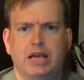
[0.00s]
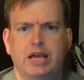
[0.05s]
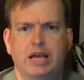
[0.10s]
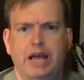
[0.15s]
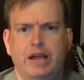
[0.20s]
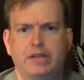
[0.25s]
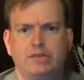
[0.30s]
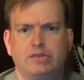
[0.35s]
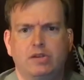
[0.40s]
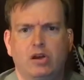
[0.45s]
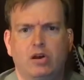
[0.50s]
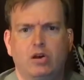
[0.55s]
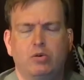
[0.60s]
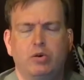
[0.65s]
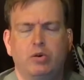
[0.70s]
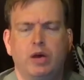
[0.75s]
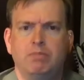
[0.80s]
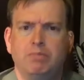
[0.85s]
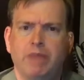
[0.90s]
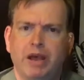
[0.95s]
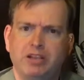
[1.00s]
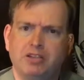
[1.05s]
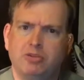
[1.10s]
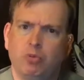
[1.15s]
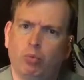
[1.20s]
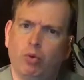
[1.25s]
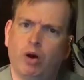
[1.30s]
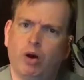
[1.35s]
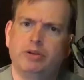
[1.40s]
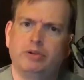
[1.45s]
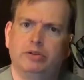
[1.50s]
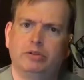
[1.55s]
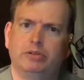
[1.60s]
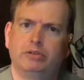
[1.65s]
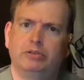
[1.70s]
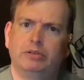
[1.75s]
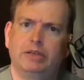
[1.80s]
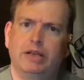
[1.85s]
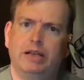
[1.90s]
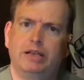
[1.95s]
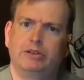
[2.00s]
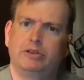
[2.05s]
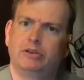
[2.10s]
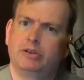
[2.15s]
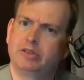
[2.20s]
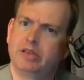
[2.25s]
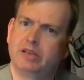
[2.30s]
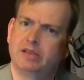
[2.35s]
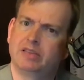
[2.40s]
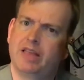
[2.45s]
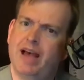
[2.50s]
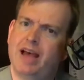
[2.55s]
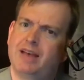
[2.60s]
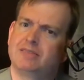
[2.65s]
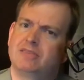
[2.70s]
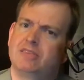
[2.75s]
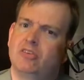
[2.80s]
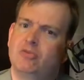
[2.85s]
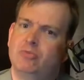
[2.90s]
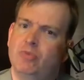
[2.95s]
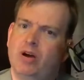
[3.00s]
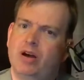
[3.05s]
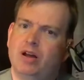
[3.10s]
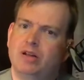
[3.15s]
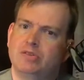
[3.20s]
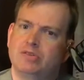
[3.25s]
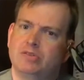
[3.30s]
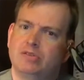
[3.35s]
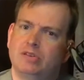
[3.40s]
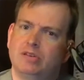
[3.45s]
And so it makes you wonder, during these last 2 months,